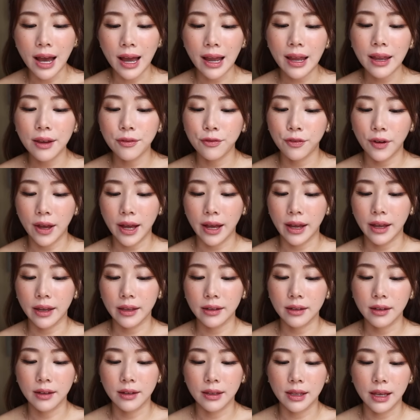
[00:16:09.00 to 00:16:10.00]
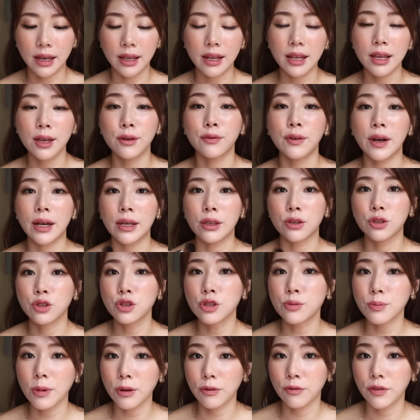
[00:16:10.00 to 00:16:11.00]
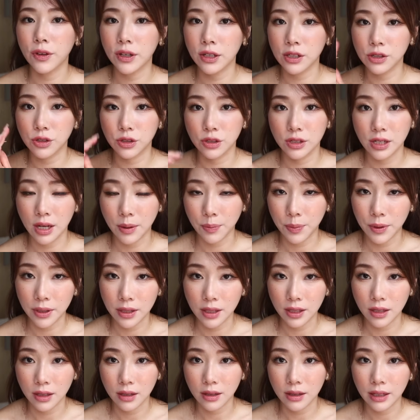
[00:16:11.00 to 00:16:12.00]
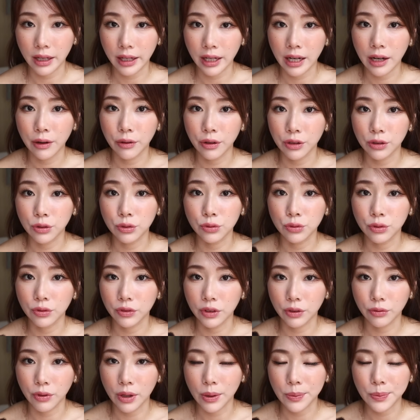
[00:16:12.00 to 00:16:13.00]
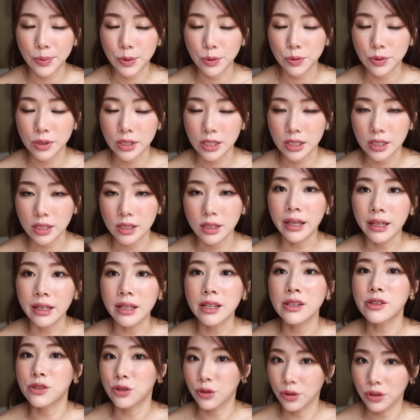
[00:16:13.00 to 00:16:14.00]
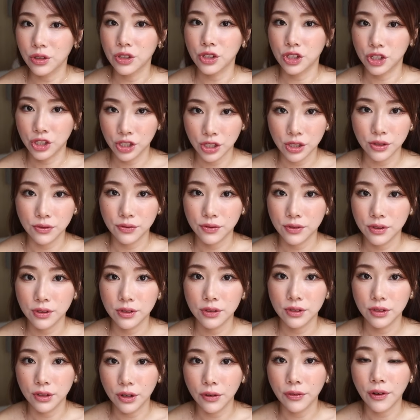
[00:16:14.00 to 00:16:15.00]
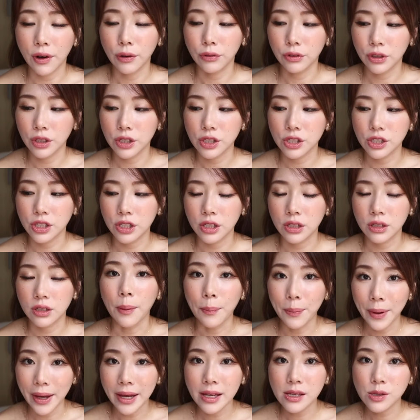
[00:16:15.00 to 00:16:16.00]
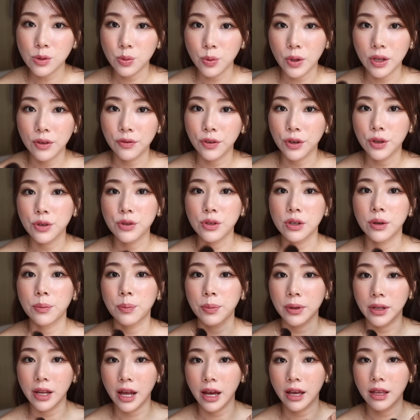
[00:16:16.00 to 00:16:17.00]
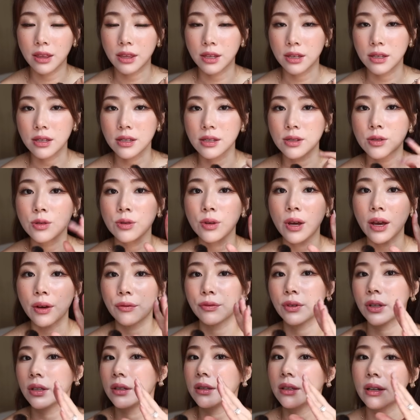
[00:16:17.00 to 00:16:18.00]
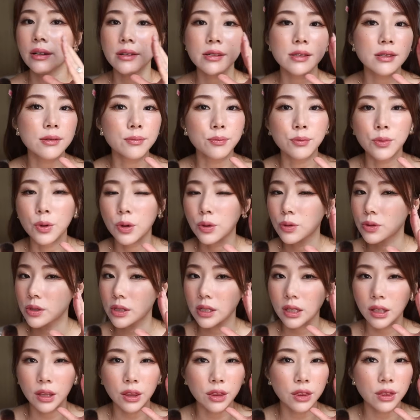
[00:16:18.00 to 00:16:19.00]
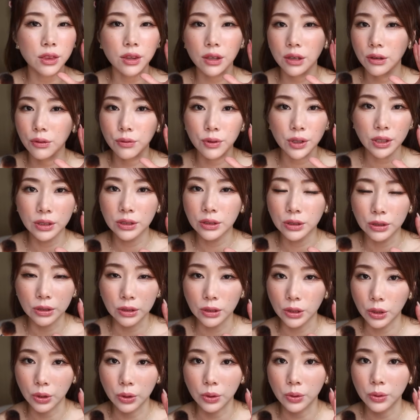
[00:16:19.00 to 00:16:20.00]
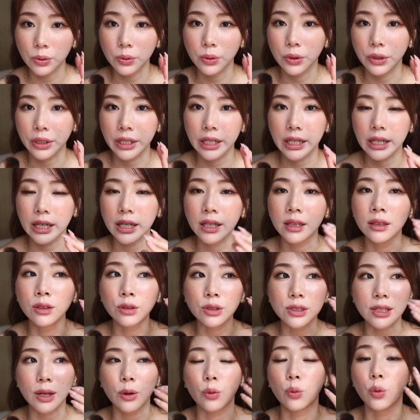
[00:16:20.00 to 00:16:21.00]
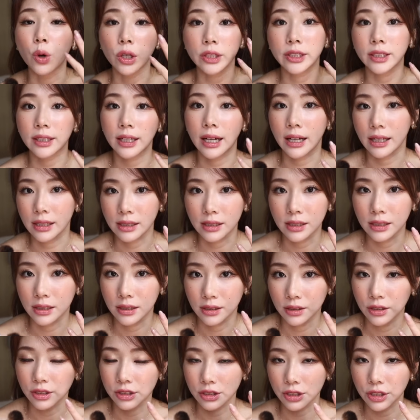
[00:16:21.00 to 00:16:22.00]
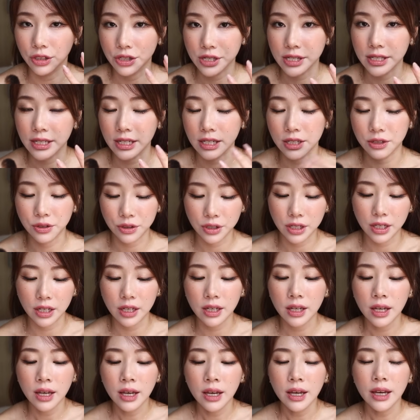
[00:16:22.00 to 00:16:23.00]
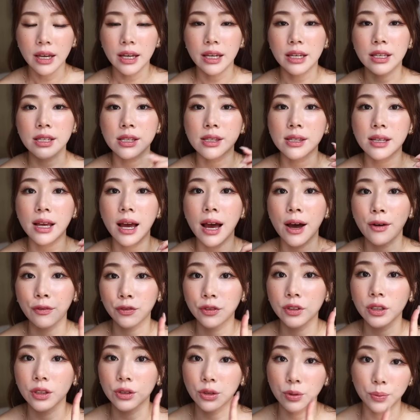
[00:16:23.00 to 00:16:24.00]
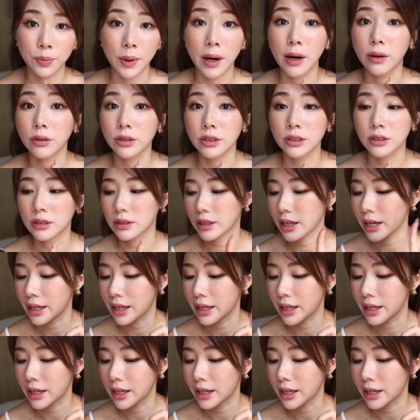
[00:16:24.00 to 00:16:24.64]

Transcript: I find that if I use my fingers to tap it in, like how I do with the Rare Beauty, it is going to shift your foundation. The best way for you to apply this to have that nice, most ethereal glow, okay, it looks like watercolor on your skin, okay, is after you powder.